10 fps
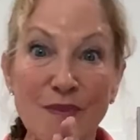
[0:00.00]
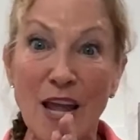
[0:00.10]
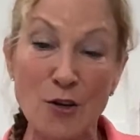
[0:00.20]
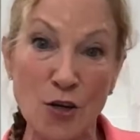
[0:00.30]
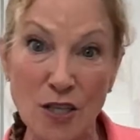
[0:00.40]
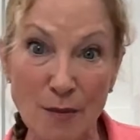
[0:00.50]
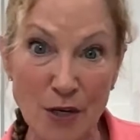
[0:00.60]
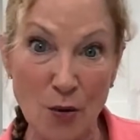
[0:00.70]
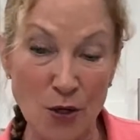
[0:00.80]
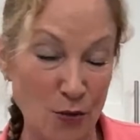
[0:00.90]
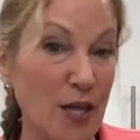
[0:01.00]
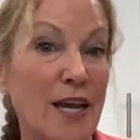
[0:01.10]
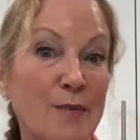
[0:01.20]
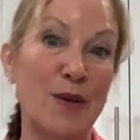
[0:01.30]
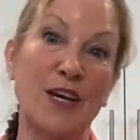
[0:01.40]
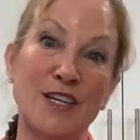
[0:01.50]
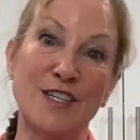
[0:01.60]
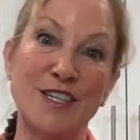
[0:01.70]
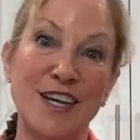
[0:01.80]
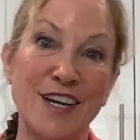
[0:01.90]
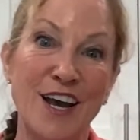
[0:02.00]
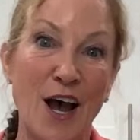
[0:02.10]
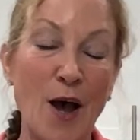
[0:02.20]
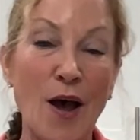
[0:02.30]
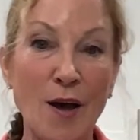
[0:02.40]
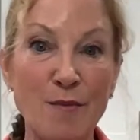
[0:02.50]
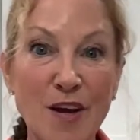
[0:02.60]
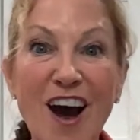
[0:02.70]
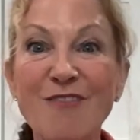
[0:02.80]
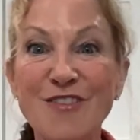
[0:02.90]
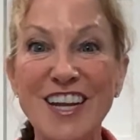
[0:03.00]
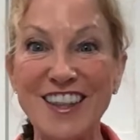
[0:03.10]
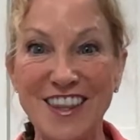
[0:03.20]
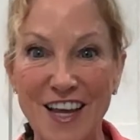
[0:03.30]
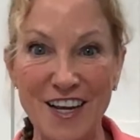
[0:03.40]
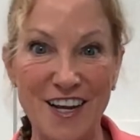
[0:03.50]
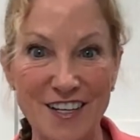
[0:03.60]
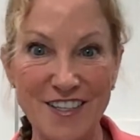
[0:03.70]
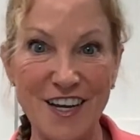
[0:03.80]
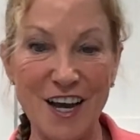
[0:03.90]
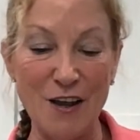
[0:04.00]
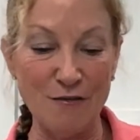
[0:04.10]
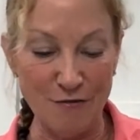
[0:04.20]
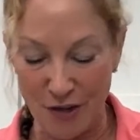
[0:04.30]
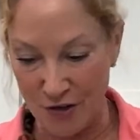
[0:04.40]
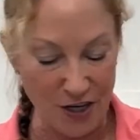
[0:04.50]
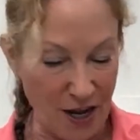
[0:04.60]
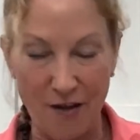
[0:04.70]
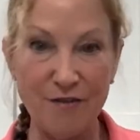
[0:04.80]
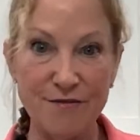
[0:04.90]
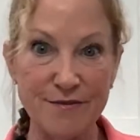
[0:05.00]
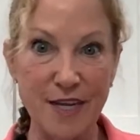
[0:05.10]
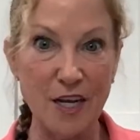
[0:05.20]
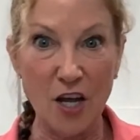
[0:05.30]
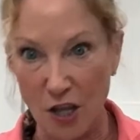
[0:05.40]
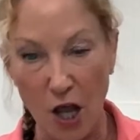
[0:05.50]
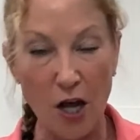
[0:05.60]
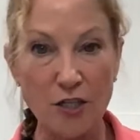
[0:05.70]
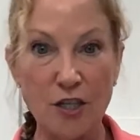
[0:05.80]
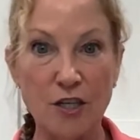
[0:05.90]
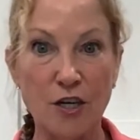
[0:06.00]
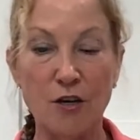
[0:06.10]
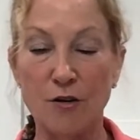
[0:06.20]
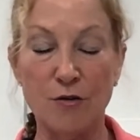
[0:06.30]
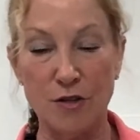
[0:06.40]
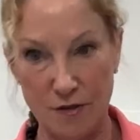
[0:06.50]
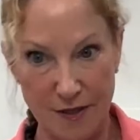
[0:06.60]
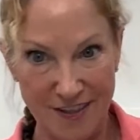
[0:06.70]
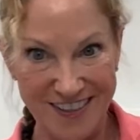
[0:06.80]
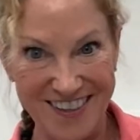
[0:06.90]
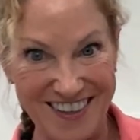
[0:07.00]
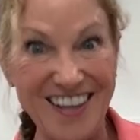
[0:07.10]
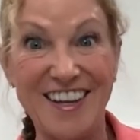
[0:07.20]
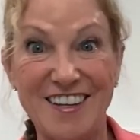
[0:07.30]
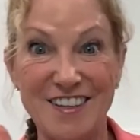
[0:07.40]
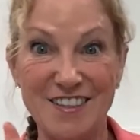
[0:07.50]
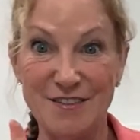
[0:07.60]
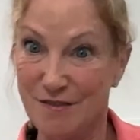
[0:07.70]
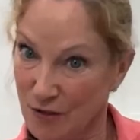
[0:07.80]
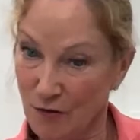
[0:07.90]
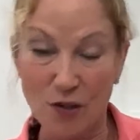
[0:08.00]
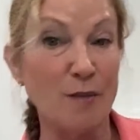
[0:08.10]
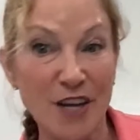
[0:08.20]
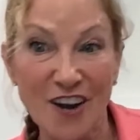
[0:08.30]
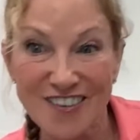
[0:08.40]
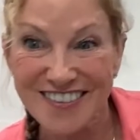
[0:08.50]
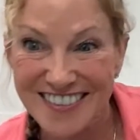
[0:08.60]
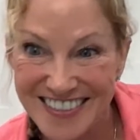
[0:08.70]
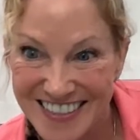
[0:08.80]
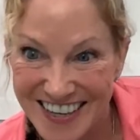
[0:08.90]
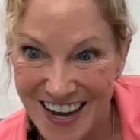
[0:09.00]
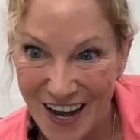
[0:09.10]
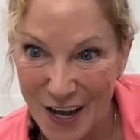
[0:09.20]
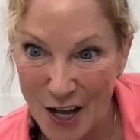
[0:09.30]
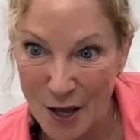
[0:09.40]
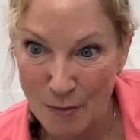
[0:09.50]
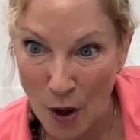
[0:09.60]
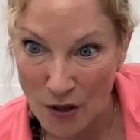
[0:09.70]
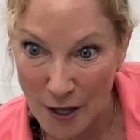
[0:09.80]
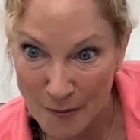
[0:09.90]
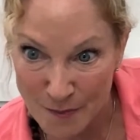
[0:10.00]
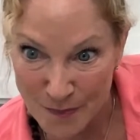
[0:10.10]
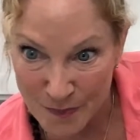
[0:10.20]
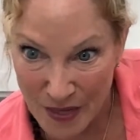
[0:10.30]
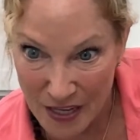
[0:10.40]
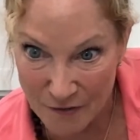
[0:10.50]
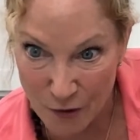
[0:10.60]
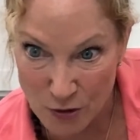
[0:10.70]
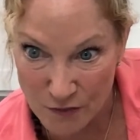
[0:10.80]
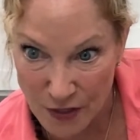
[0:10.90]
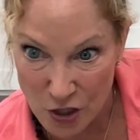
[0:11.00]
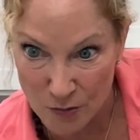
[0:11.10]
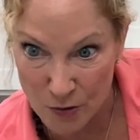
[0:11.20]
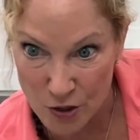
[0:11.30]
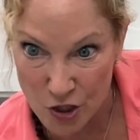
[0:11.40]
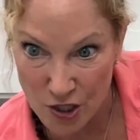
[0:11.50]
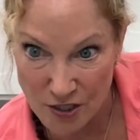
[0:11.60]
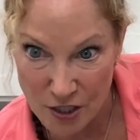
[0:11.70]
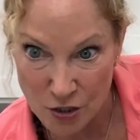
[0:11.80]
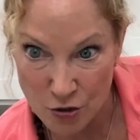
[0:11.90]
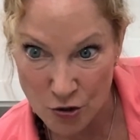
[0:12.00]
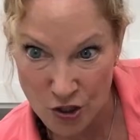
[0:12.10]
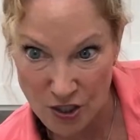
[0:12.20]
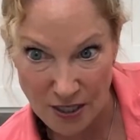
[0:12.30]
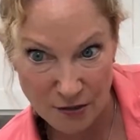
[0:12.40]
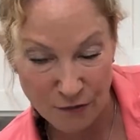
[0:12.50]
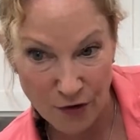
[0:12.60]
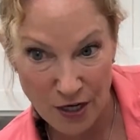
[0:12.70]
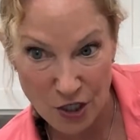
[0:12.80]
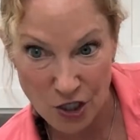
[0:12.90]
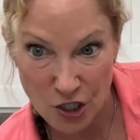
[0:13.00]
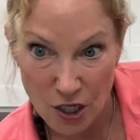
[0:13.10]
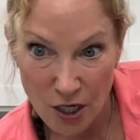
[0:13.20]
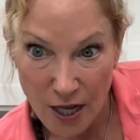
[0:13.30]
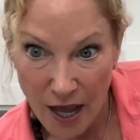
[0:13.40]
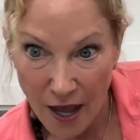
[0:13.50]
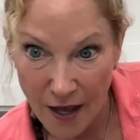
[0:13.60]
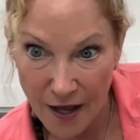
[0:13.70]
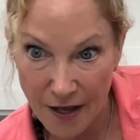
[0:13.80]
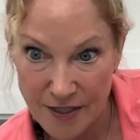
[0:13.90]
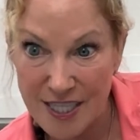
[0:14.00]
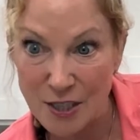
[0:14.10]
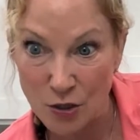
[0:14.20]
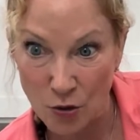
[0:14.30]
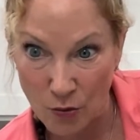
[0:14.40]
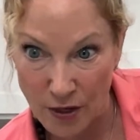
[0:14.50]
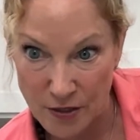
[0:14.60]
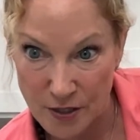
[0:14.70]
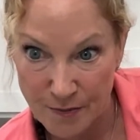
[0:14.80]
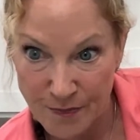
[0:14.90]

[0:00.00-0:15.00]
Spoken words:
and you can let me know what you think, because I'm confident that I figured it out. I unlocked the code, I think. You have to let me know. Paula, frozen vegetables just as nutritious as fresh seasonal ones.